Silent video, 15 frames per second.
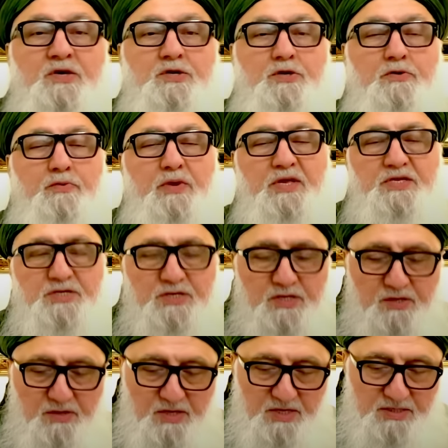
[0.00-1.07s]
to reach
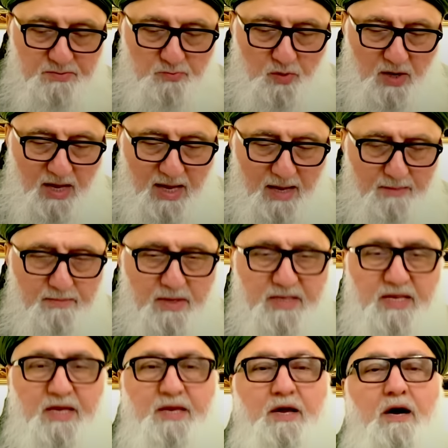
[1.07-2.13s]
to this
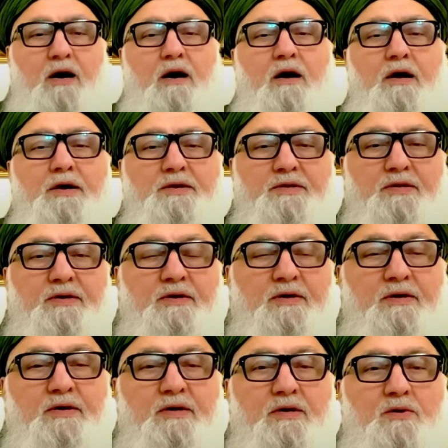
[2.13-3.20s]
Muhammadan heart
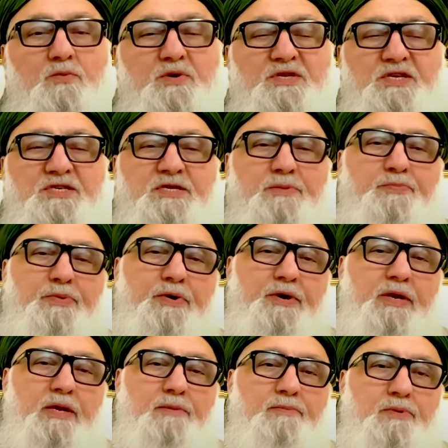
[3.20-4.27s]
which is a
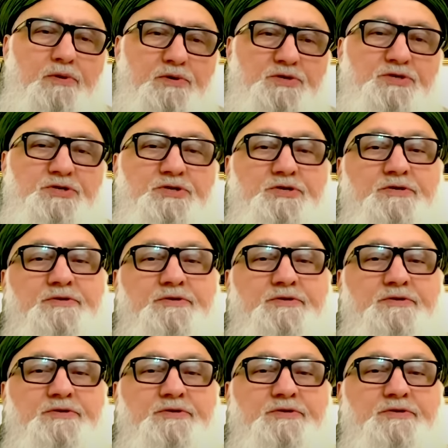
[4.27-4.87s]
burning bush.